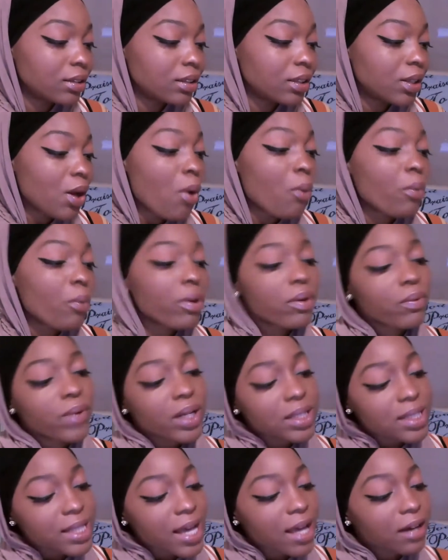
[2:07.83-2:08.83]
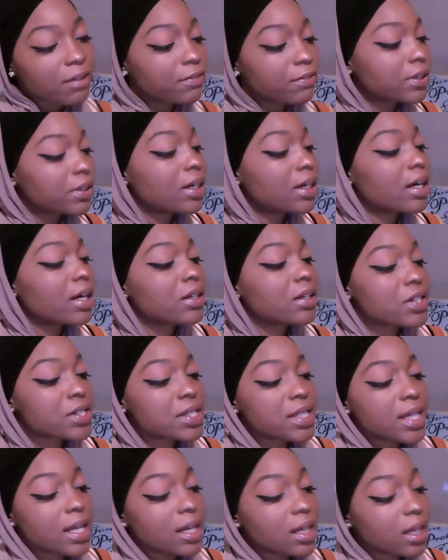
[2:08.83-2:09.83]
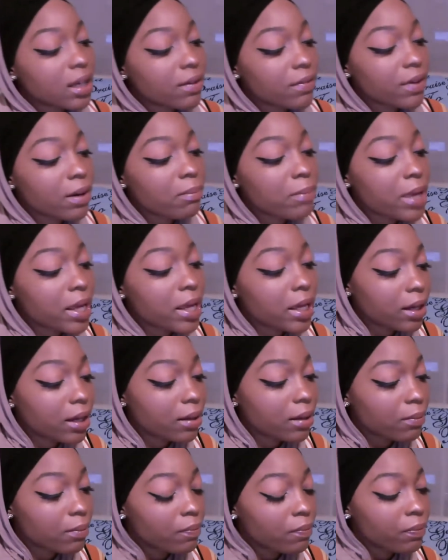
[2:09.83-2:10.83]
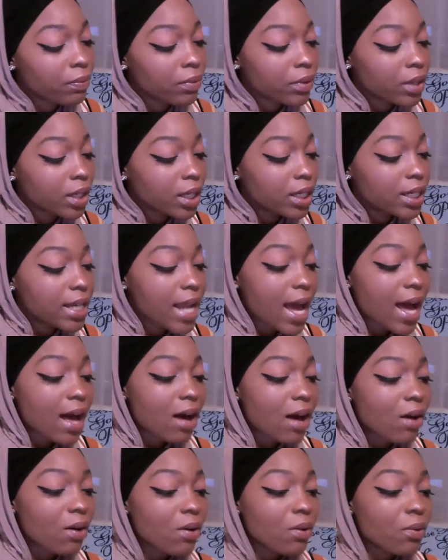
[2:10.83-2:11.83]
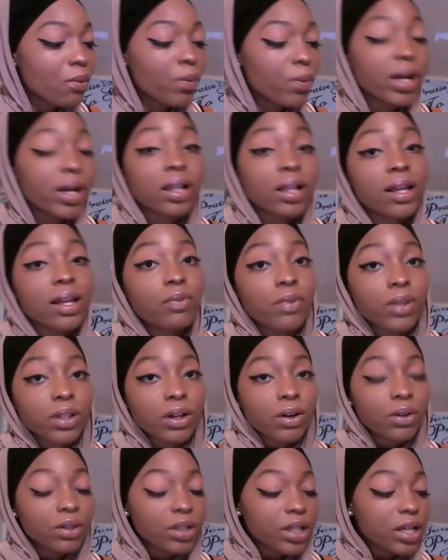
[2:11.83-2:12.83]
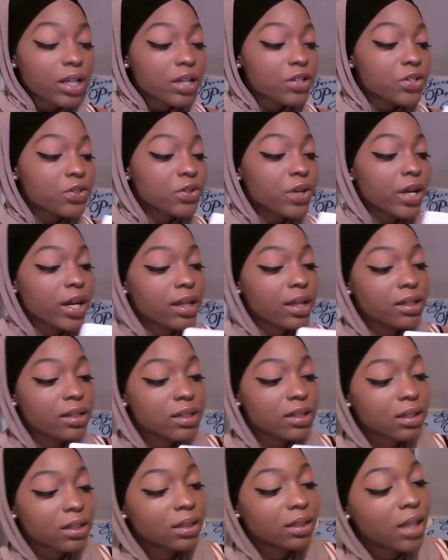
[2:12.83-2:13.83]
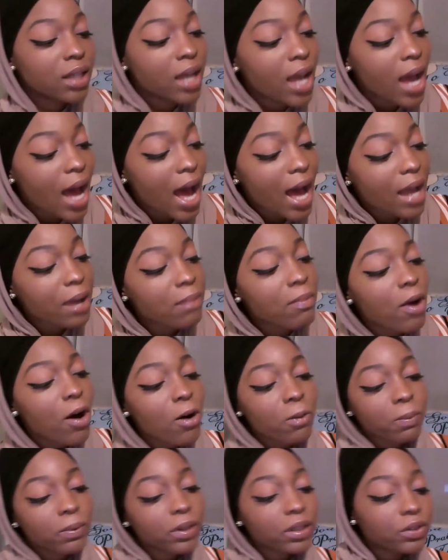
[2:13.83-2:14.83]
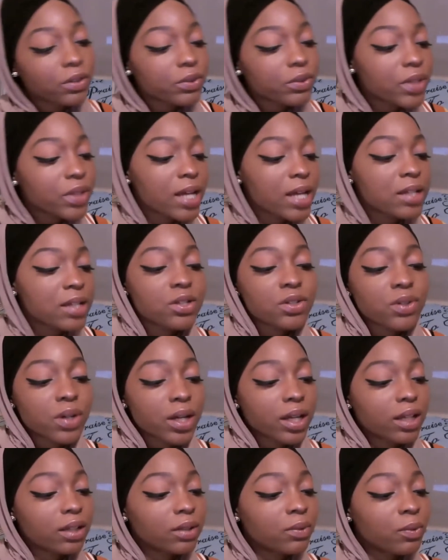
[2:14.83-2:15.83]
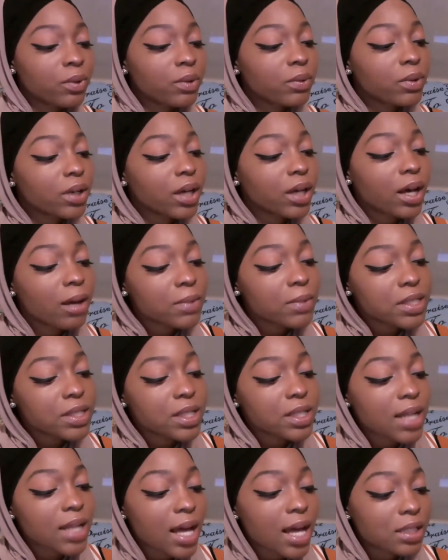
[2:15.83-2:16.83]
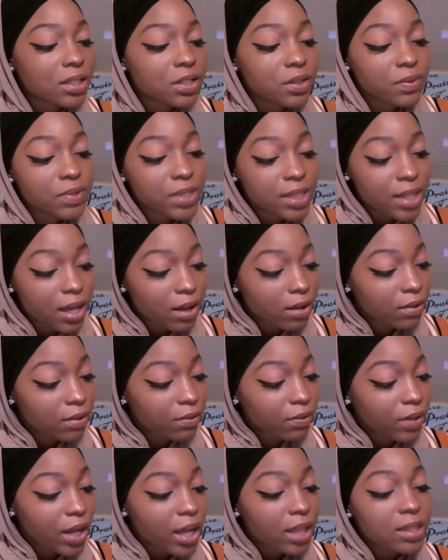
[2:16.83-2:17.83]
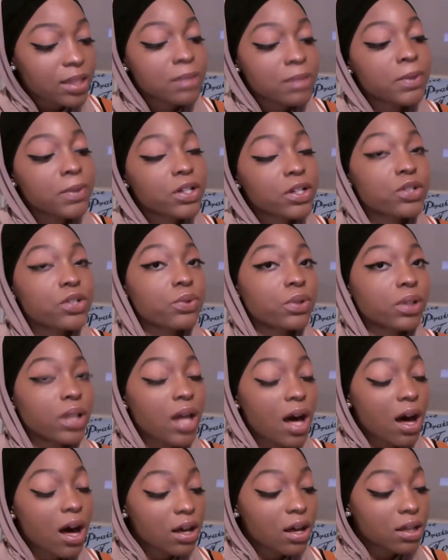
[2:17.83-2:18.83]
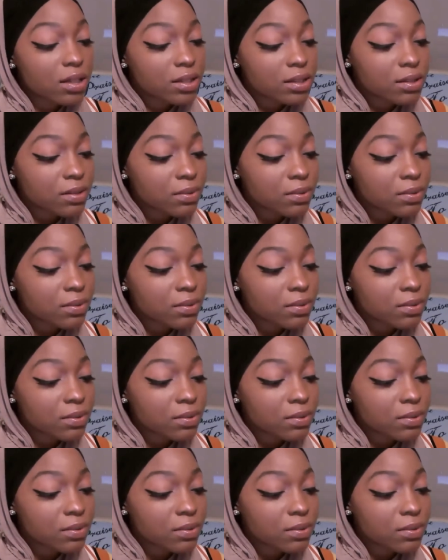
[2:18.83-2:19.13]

We once had a full understanding of our makeup. Now we are left with only a strand. I am hoping through that strand we will come into knowledge of self and the spiritual laws.